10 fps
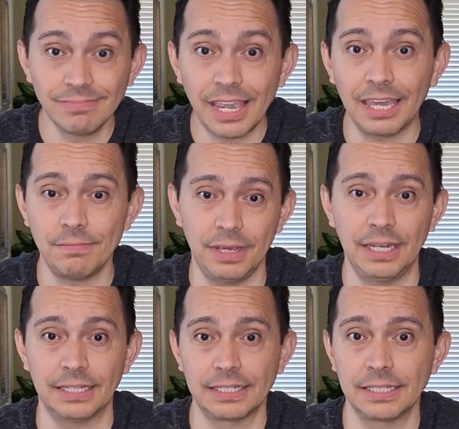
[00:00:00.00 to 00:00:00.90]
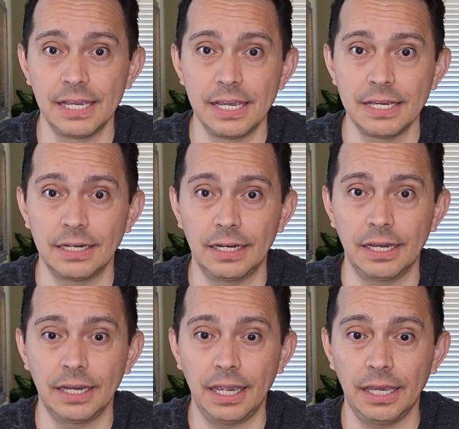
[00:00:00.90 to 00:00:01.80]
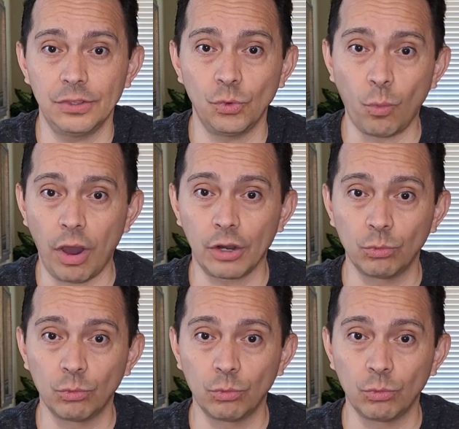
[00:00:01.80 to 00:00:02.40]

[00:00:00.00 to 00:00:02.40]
10 minutes, and the water